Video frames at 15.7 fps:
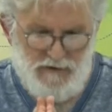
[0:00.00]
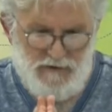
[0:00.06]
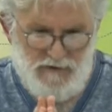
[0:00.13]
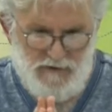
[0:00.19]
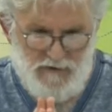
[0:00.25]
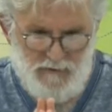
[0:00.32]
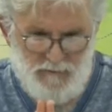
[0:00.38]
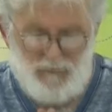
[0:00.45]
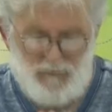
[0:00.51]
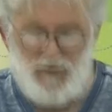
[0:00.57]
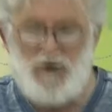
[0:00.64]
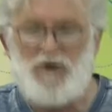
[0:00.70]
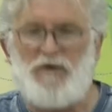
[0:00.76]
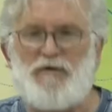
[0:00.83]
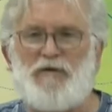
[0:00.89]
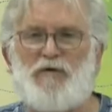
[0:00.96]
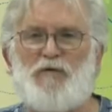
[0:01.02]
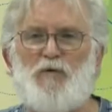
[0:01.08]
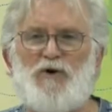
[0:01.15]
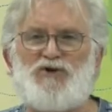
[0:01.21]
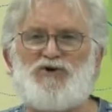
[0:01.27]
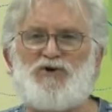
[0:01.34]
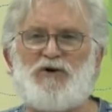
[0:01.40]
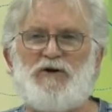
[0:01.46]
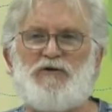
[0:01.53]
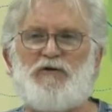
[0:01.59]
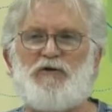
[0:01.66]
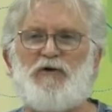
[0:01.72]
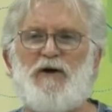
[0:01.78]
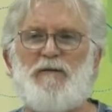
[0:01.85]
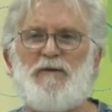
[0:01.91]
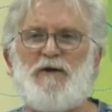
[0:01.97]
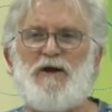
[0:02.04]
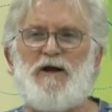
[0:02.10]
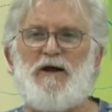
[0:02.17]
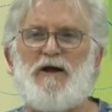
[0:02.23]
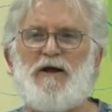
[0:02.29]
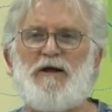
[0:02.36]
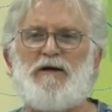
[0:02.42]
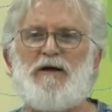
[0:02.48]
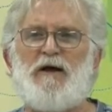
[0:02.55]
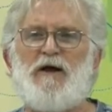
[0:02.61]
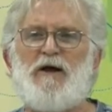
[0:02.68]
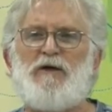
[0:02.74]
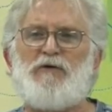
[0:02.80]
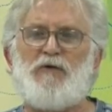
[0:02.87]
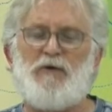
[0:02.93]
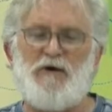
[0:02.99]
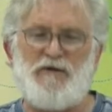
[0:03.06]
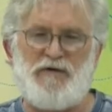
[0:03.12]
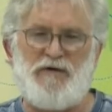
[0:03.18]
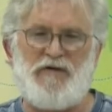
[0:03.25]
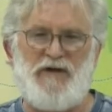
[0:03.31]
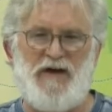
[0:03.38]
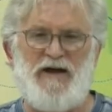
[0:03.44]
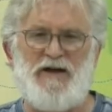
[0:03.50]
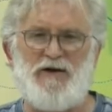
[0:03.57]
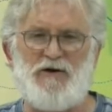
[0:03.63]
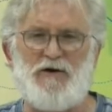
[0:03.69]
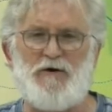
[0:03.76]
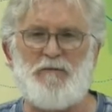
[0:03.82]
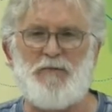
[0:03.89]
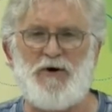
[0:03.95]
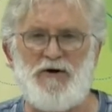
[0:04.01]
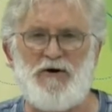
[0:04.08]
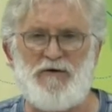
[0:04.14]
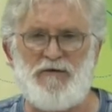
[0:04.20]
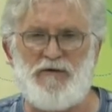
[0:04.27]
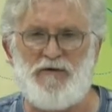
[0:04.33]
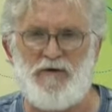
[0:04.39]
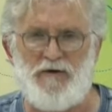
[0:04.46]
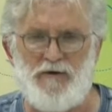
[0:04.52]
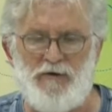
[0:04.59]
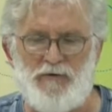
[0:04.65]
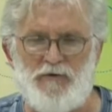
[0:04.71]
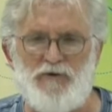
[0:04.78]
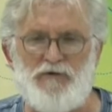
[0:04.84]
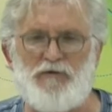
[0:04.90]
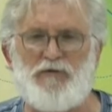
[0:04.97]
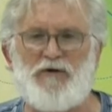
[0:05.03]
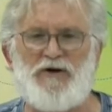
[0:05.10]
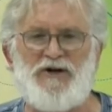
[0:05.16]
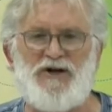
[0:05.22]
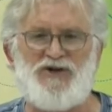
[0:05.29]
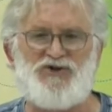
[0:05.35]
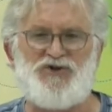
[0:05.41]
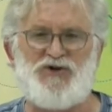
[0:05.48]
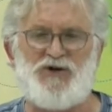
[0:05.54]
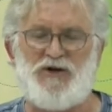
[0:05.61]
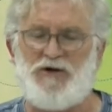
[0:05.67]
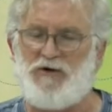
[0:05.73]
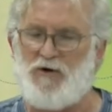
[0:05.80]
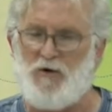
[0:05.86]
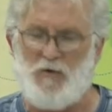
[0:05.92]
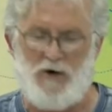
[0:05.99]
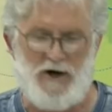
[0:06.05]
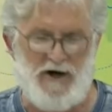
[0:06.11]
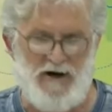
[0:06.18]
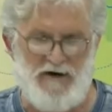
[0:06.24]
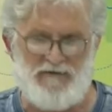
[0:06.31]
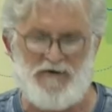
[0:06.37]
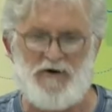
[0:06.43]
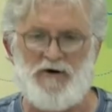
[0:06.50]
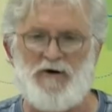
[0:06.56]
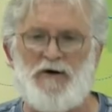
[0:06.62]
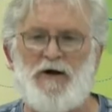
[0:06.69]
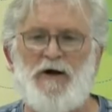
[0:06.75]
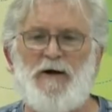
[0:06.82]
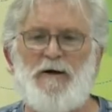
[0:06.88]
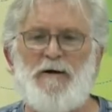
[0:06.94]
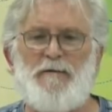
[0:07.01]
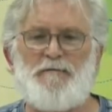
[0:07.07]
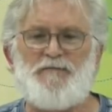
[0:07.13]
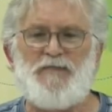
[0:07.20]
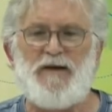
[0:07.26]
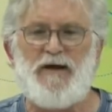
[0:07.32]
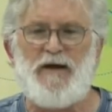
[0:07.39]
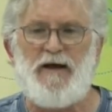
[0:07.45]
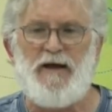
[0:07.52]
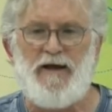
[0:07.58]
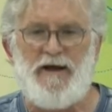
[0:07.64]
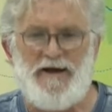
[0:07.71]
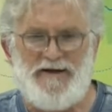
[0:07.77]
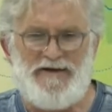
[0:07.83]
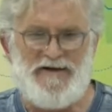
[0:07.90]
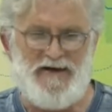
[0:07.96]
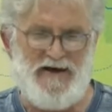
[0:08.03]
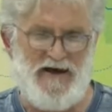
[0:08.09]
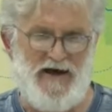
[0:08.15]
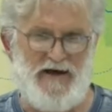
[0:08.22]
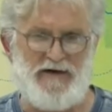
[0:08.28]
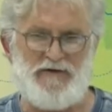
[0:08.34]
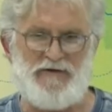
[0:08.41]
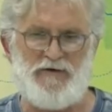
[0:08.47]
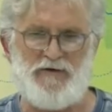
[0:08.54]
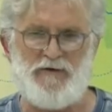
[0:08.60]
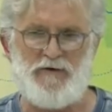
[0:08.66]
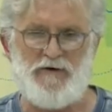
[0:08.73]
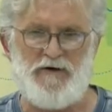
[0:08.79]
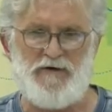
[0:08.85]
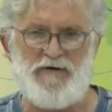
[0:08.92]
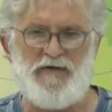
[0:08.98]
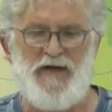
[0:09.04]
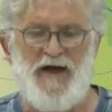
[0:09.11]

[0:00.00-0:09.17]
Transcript: books which are attributed to a singular person through tradition or whatever indicate to us, they